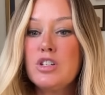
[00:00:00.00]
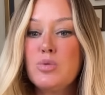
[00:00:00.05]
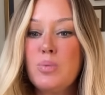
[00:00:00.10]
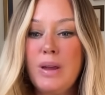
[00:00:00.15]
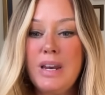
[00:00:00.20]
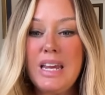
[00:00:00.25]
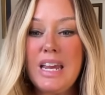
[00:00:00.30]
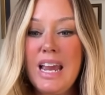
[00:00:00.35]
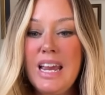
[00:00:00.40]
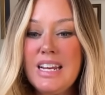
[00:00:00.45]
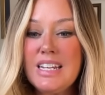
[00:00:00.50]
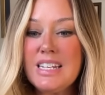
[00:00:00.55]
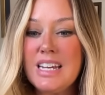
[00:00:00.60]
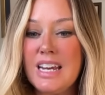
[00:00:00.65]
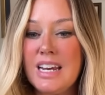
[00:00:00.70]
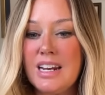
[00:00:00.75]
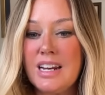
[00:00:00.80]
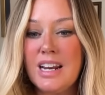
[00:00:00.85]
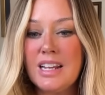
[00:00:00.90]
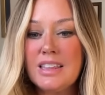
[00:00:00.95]

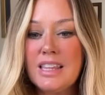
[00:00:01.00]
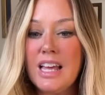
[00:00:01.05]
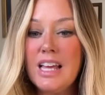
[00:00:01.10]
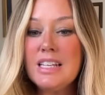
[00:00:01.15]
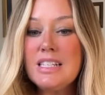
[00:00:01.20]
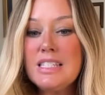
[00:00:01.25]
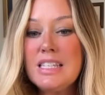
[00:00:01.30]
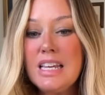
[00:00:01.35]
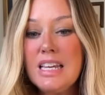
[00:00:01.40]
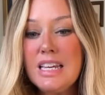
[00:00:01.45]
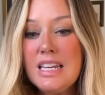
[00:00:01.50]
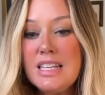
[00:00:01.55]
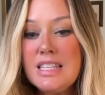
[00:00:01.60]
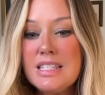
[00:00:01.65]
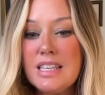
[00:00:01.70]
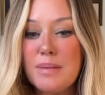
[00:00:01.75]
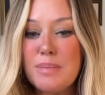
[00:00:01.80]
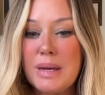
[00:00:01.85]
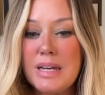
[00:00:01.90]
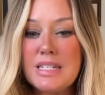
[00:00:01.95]
2018, at the Helsinki
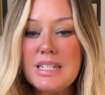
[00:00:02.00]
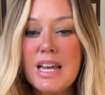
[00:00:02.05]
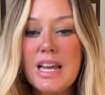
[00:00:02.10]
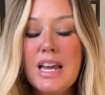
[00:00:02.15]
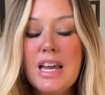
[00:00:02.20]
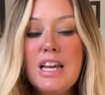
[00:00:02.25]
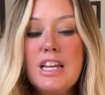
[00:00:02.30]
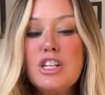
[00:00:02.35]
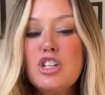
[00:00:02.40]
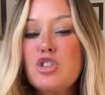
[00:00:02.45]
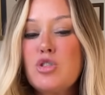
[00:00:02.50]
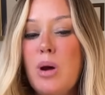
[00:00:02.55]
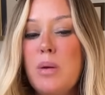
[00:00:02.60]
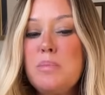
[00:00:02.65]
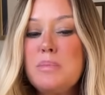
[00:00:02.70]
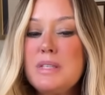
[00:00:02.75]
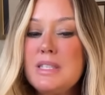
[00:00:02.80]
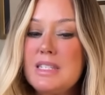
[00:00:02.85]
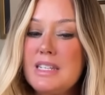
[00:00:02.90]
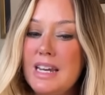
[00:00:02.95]
summit,
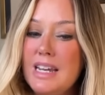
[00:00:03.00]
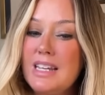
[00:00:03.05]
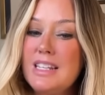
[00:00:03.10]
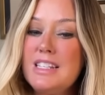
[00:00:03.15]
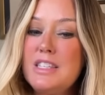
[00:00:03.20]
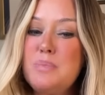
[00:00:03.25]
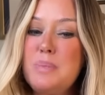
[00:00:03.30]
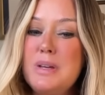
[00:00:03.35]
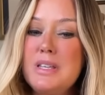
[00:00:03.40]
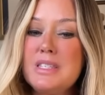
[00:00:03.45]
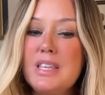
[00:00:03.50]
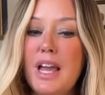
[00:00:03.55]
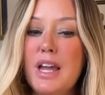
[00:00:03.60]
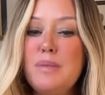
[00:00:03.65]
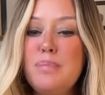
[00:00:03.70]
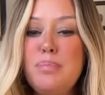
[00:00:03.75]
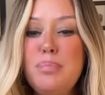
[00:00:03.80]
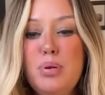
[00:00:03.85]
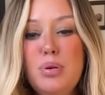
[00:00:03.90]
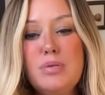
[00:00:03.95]
Trump stands
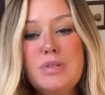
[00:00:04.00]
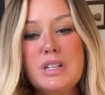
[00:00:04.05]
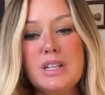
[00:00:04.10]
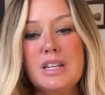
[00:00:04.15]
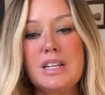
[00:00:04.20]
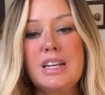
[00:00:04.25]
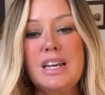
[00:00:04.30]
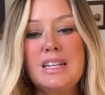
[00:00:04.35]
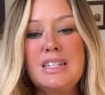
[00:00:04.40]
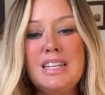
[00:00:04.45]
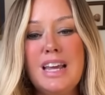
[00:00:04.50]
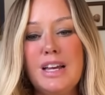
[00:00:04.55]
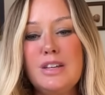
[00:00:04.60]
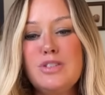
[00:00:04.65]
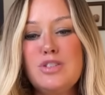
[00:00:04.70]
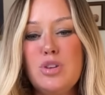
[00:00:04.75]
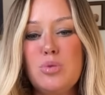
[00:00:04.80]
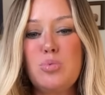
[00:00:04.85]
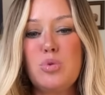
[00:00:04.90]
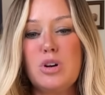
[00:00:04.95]
beside Putin and
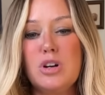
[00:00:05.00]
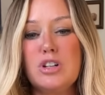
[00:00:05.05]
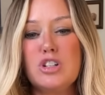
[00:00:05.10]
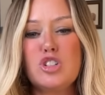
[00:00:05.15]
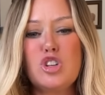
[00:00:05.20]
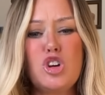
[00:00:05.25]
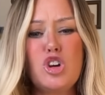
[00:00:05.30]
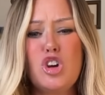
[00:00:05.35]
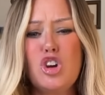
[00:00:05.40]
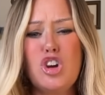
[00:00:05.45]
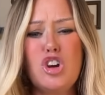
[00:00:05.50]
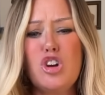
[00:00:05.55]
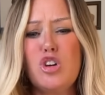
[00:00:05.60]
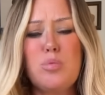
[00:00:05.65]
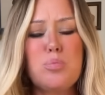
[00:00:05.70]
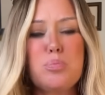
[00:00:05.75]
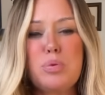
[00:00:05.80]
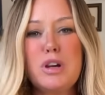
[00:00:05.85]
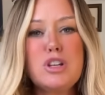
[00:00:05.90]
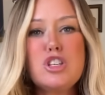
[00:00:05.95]
tells the world,
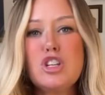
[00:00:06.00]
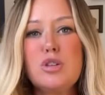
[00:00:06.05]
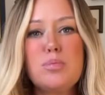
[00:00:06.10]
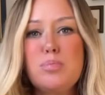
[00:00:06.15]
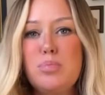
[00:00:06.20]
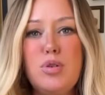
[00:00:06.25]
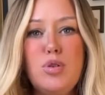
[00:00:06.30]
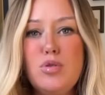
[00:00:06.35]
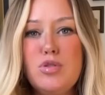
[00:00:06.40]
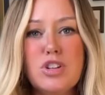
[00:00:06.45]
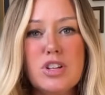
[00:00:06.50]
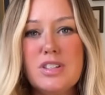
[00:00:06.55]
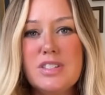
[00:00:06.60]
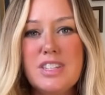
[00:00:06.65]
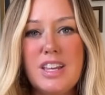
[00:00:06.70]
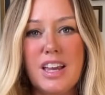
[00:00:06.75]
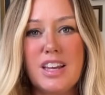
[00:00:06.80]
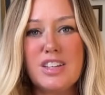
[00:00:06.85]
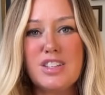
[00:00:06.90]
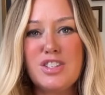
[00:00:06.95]
President Putin
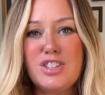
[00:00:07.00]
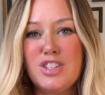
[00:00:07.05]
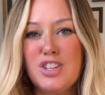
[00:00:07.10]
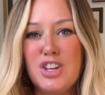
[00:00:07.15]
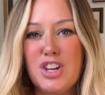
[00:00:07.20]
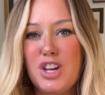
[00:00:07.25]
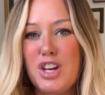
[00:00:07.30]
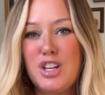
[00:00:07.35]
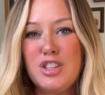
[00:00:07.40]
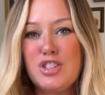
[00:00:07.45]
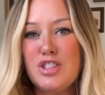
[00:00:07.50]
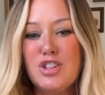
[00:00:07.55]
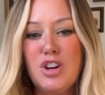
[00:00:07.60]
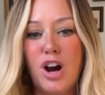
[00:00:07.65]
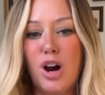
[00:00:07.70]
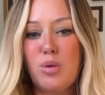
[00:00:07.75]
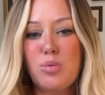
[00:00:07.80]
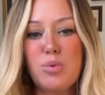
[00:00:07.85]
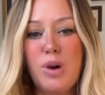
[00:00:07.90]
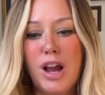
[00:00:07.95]
says it's
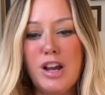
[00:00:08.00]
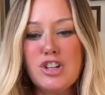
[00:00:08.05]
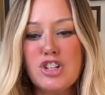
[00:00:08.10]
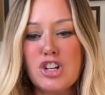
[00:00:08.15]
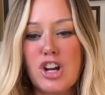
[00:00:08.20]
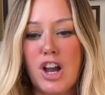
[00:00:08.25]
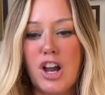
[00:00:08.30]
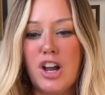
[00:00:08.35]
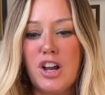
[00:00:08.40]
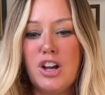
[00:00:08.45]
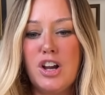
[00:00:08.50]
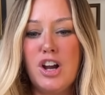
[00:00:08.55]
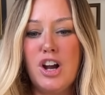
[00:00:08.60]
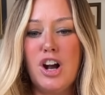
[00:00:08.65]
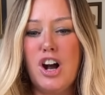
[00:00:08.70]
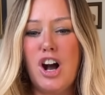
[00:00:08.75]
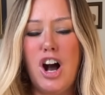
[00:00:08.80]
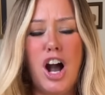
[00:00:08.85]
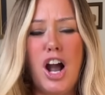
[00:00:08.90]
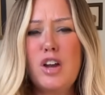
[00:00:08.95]
not Russia.
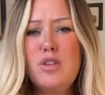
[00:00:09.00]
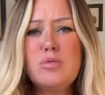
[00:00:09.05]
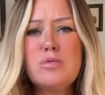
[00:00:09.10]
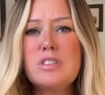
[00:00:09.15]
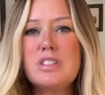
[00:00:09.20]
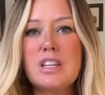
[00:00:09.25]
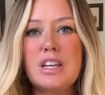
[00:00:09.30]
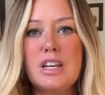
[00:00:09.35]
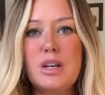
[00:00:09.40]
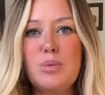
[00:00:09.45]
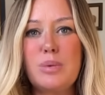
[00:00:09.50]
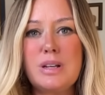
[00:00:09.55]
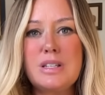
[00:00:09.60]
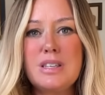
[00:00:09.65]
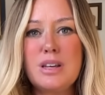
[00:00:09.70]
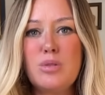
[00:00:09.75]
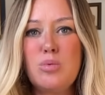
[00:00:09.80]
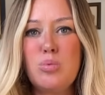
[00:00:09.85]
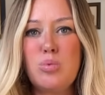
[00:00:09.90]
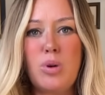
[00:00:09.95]
I don't see any
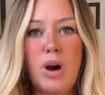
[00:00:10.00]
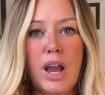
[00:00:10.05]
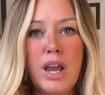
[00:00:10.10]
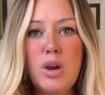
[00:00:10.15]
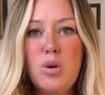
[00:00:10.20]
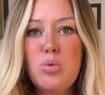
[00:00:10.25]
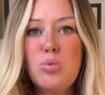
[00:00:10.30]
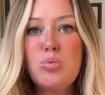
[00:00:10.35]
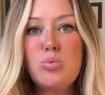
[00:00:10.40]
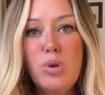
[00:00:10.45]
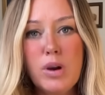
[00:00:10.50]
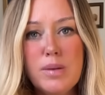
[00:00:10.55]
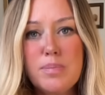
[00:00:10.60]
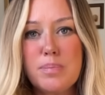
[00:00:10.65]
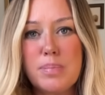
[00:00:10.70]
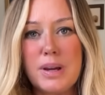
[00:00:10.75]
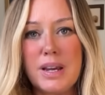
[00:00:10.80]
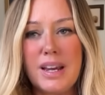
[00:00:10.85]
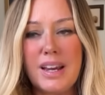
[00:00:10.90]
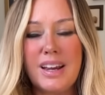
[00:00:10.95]
reason why it
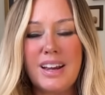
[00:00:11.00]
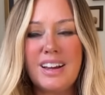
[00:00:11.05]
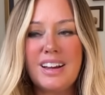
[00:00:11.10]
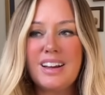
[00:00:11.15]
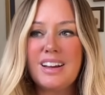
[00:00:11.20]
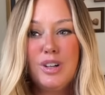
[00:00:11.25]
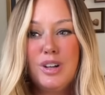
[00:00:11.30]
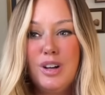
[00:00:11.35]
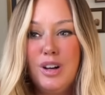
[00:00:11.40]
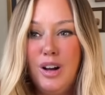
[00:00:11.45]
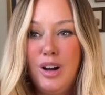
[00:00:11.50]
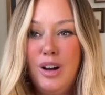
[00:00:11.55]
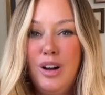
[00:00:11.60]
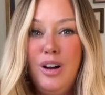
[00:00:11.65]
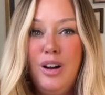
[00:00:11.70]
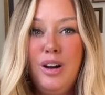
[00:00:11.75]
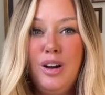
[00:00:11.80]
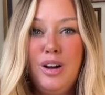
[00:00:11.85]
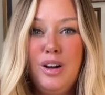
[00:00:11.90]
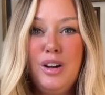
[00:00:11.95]
would be.
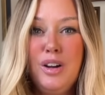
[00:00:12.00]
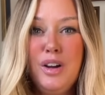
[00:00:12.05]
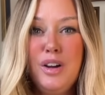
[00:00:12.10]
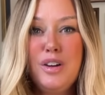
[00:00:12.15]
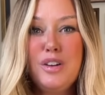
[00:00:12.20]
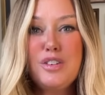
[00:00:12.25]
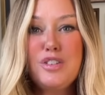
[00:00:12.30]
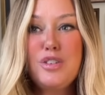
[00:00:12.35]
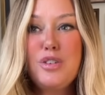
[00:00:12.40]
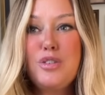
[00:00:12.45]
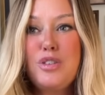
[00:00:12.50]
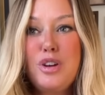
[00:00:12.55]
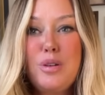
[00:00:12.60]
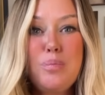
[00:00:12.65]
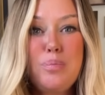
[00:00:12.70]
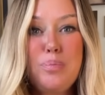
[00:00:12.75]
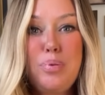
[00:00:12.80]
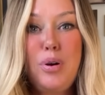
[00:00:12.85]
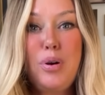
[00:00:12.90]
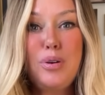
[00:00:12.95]
Do you
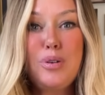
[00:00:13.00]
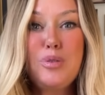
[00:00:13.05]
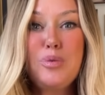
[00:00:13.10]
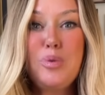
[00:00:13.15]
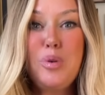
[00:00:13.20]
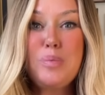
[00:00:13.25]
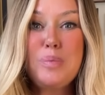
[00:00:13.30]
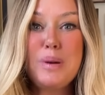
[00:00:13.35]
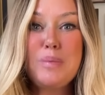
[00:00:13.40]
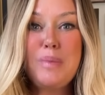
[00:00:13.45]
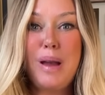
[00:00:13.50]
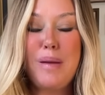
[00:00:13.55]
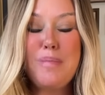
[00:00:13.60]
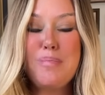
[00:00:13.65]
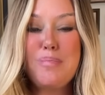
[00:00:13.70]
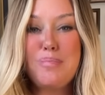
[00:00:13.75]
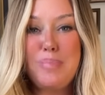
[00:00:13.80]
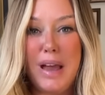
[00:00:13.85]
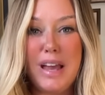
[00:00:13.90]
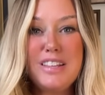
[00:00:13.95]
think Putin will be my
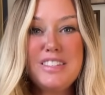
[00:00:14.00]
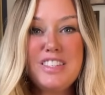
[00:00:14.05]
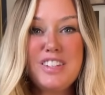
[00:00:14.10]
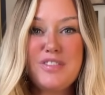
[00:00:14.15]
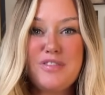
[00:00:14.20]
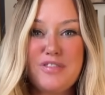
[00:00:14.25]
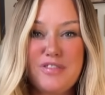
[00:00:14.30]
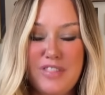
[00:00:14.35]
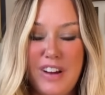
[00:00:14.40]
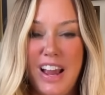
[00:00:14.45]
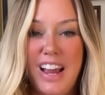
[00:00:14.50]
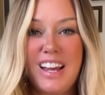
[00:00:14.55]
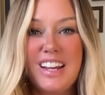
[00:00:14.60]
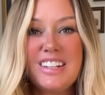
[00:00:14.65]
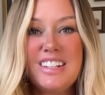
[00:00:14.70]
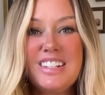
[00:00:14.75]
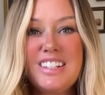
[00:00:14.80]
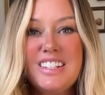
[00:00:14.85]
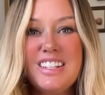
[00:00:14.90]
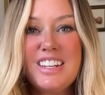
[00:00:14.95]
best
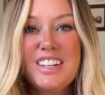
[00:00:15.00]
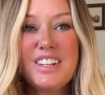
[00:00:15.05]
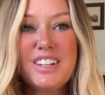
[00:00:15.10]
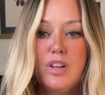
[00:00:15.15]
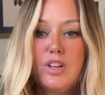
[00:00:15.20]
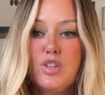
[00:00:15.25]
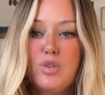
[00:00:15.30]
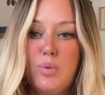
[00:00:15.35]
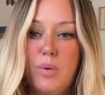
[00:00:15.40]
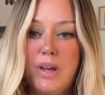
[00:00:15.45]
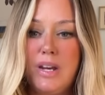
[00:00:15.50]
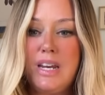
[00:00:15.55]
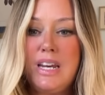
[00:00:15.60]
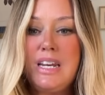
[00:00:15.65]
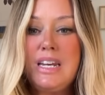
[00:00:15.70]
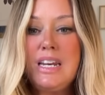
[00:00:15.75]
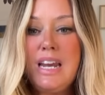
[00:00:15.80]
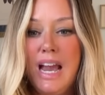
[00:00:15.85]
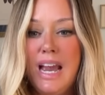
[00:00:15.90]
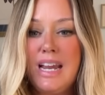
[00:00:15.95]
friend?
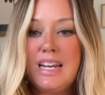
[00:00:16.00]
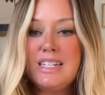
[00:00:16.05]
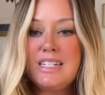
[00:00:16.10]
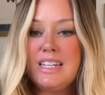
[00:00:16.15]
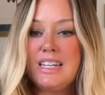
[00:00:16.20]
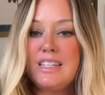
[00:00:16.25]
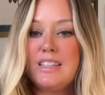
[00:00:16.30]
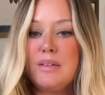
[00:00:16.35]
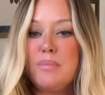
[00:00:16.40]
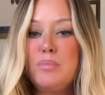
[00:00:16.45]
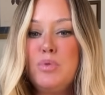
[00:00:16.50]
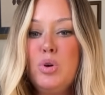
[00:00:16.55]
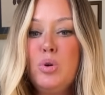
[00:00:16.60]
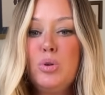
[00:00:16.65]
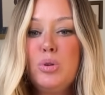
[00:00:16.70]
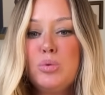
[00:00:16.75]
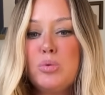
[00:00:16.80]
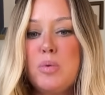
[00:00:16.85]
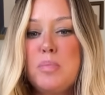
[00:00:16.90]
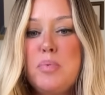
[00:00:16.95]
2019, the
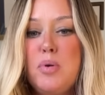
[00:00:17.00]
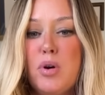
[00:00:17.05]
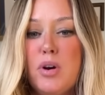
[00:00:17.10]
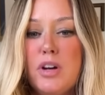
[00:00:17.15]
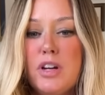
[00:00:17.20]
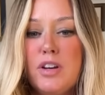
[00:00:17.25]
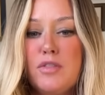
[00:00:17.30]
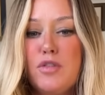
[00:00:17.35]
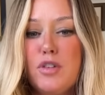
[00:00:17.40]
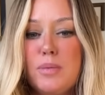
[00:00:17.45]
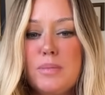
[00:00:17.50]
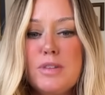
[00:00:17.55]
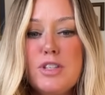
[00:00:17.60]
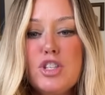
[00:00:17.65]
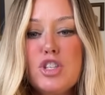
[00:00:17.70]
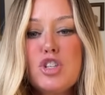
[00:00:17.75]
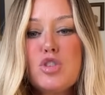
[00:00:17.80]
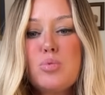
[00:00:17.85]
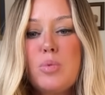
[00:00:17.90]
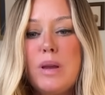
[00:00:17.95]
Mueller report confirms
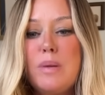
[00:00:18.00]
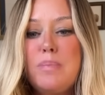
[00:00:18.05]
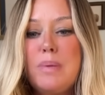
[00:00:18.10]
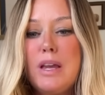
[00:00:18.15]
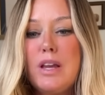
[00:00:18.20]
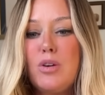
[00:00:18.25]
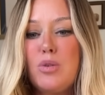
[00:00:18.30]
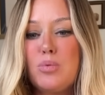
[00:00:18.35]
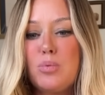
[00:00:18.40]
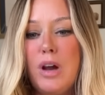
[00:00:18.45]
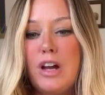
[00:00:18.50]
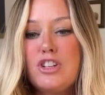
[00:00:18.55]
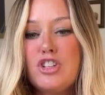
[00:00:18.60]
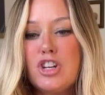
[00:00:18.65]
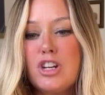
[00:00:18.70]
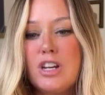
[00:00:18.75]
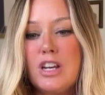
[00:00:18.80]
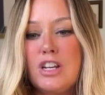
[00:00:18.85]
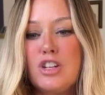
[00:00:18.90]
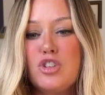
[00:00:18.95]
sweeping
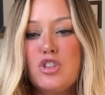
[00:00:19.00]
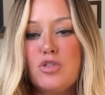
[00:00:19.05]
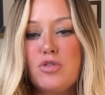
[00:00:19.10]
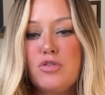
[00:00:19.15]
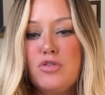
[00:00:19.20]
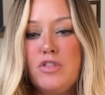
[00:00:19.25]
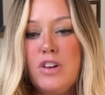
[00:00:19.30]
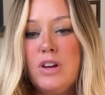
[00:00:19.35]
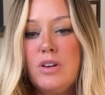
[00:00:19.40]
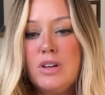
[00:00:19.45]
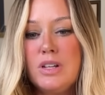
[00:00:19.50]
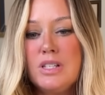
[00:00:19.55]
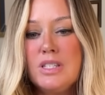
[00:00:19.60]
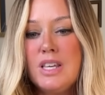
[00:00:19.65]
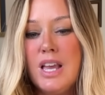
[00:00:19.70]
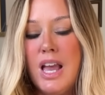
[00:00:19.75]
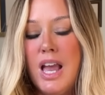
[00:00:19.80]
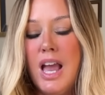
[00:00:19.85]
Russian interference